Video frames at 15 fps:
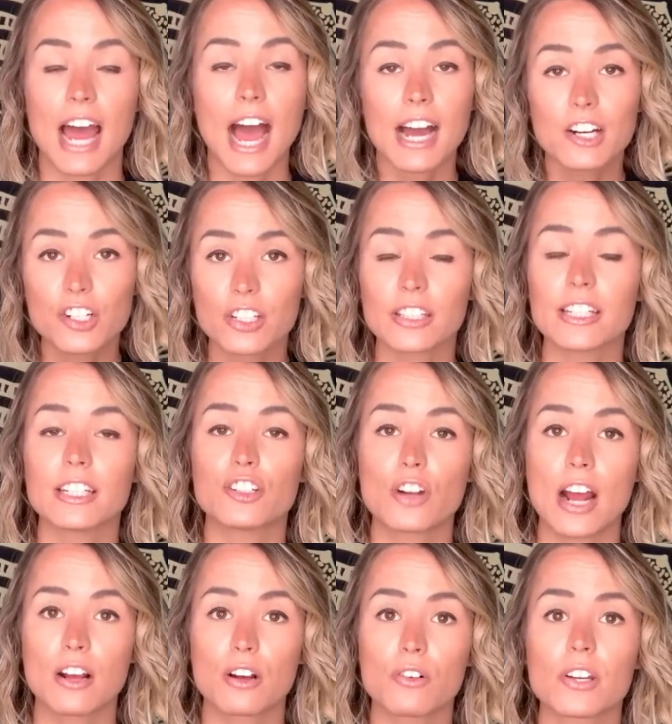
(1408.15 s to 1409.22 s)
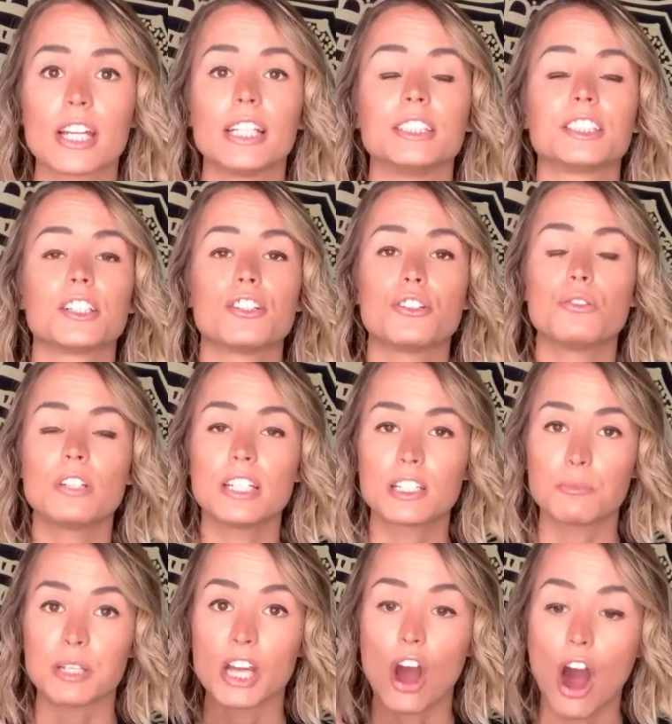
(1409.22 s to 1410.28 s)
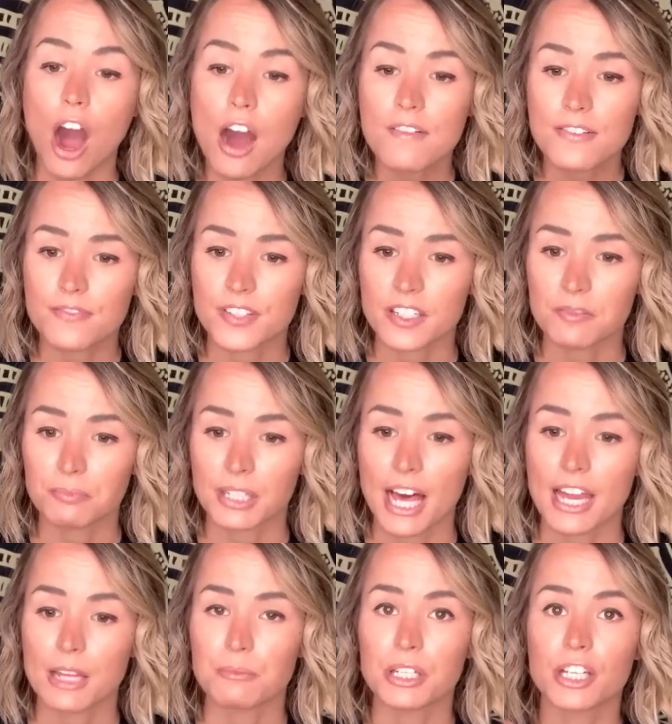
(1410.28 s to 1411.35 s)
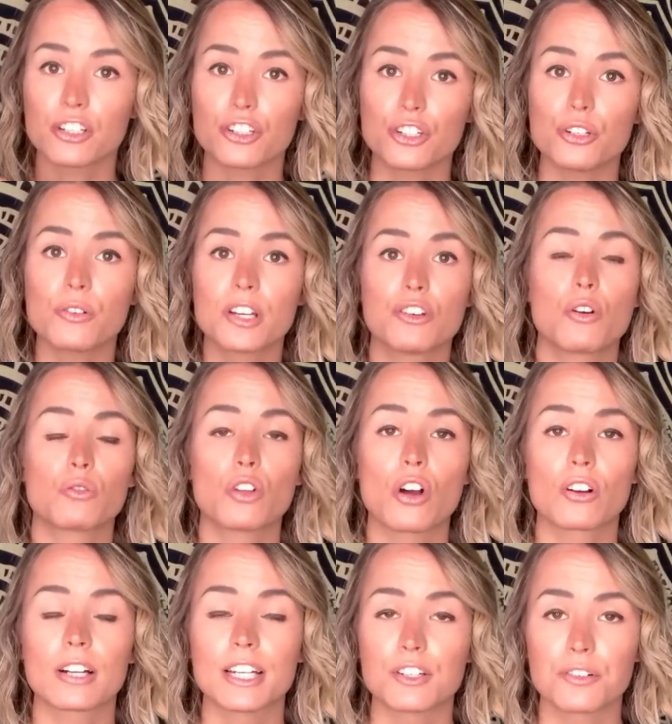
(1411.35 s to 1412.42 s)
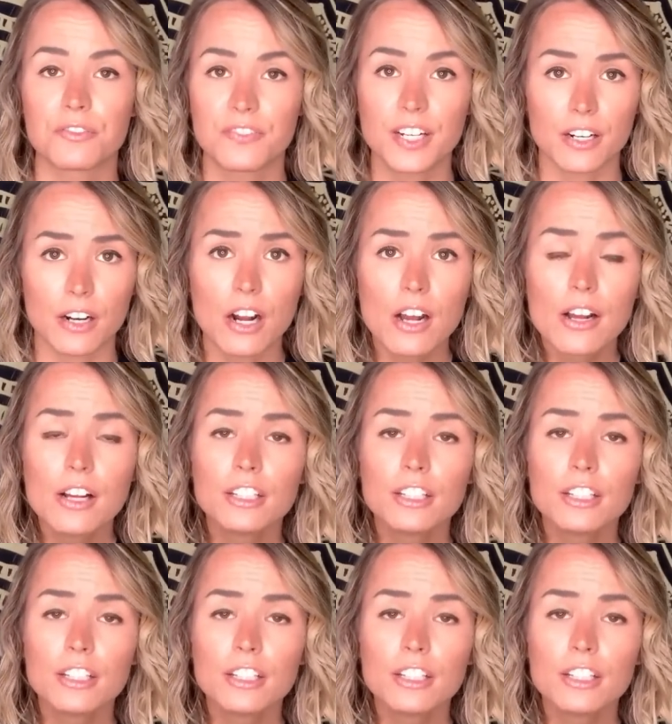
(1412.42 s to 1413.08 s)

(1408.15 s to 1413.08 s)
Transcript: actually, Draconians, you need to be off of this planet because you can no longer interfere.